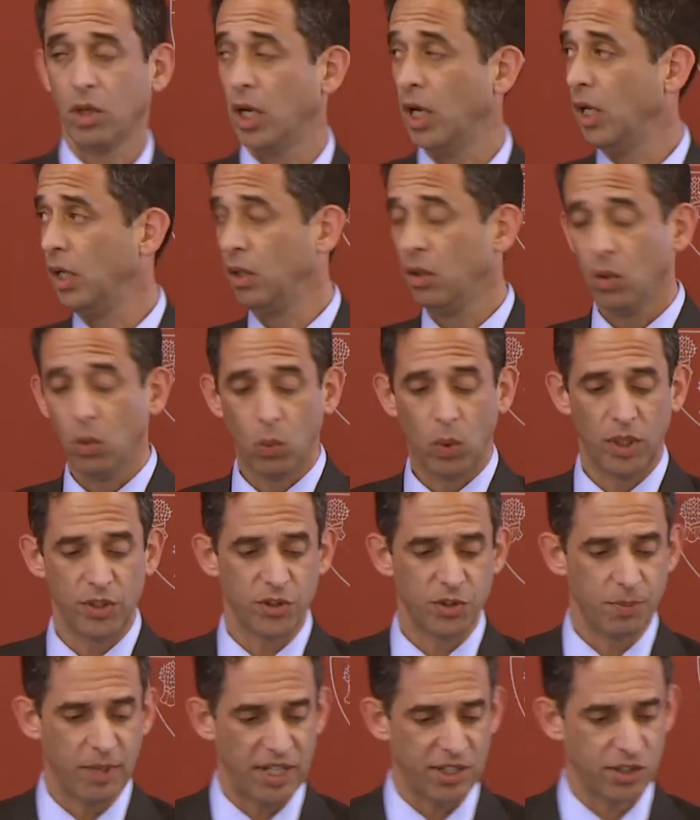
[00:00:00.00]
Okay?
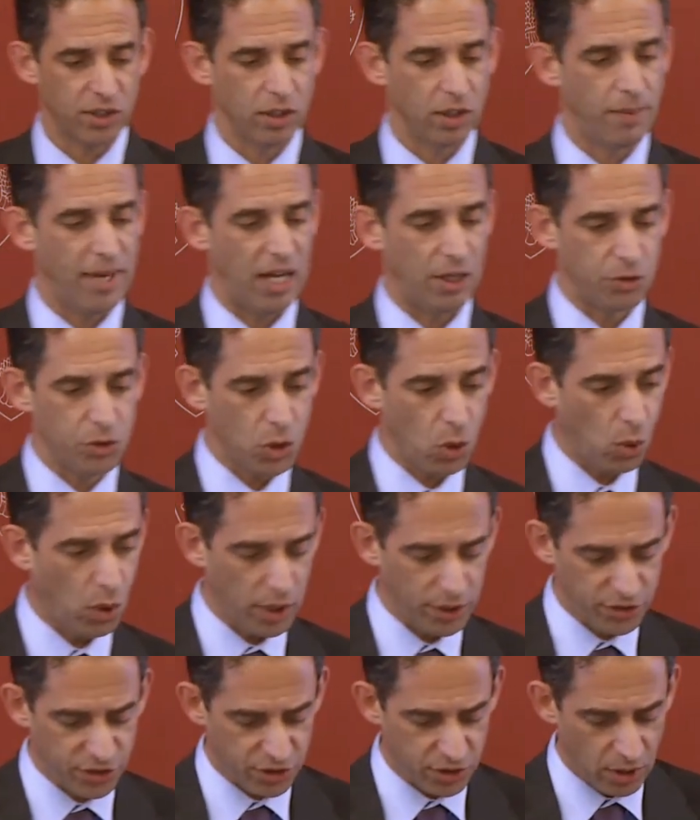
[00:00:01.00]
What's special about
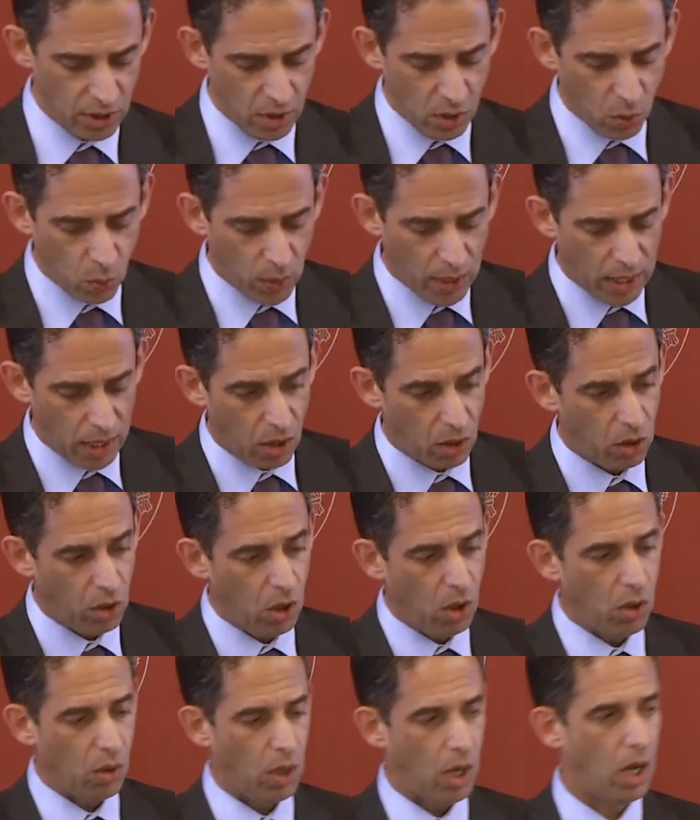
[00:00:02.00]
torts?
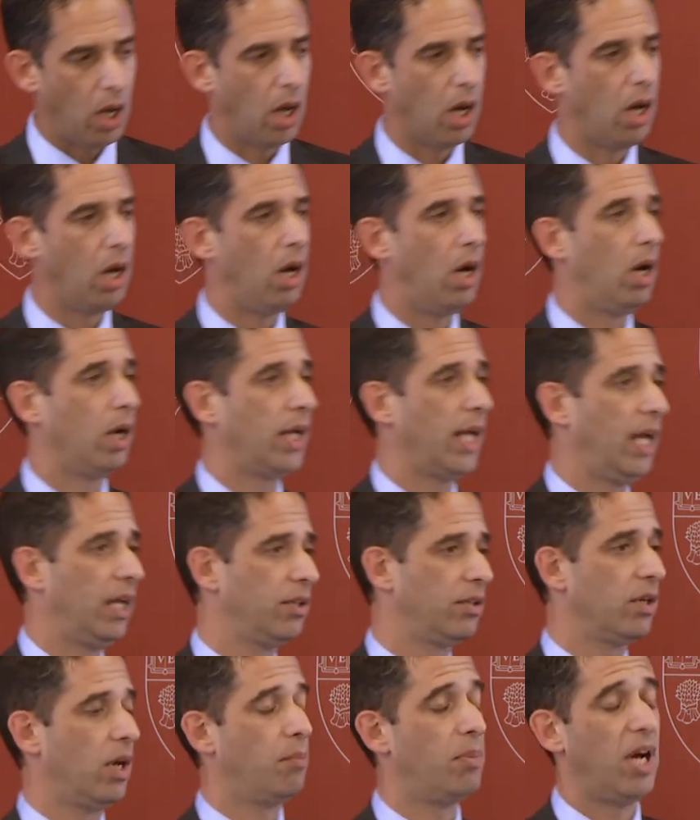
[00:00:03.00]
Well, uh,
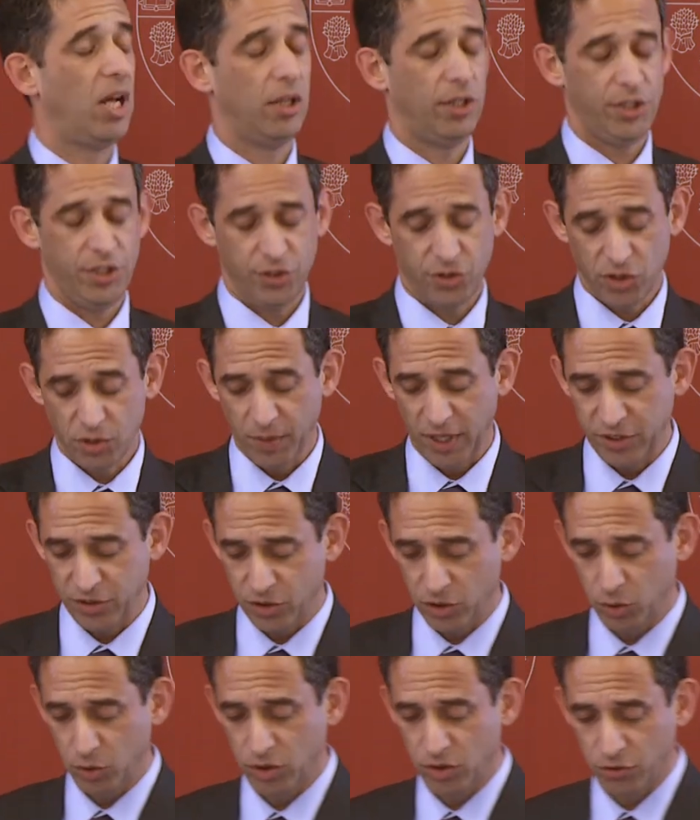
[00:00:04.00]
again, apologies to my
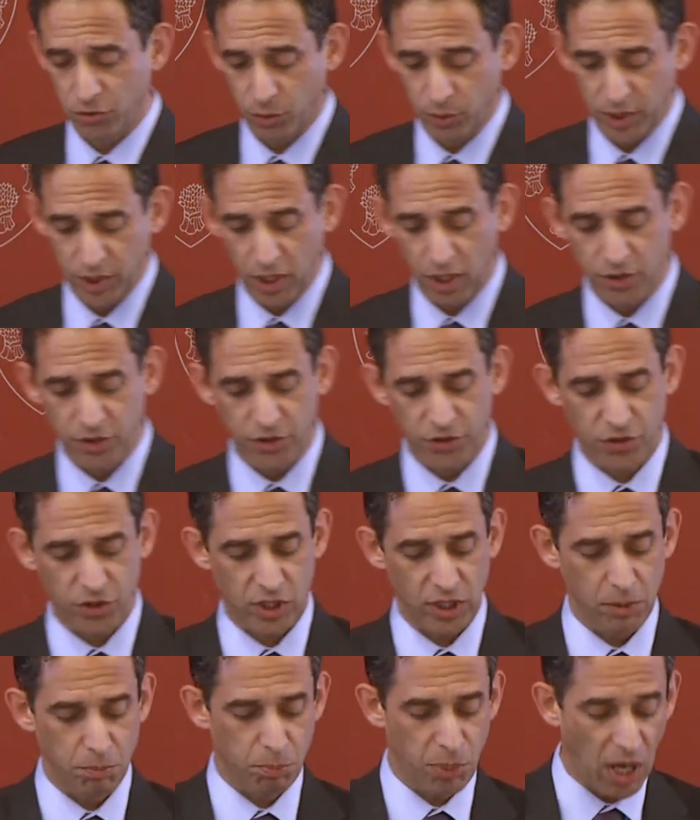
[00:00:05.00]
students for
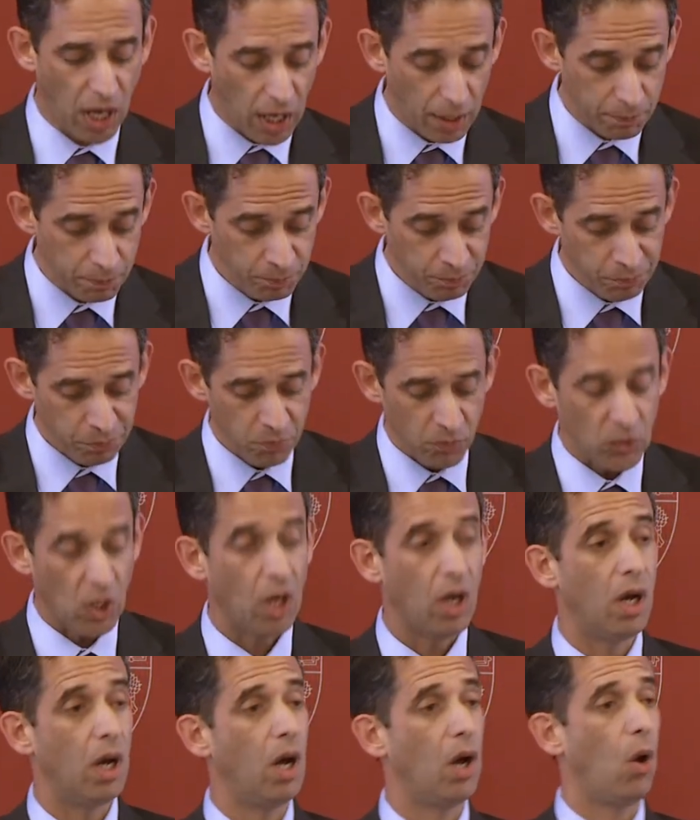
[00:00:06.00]
redundancy, but
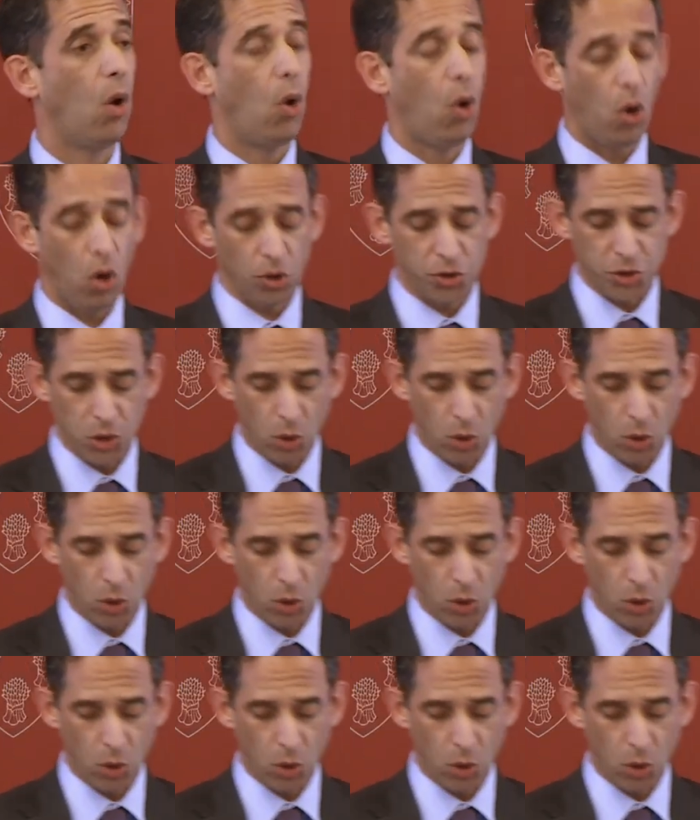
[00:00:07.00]
uh, all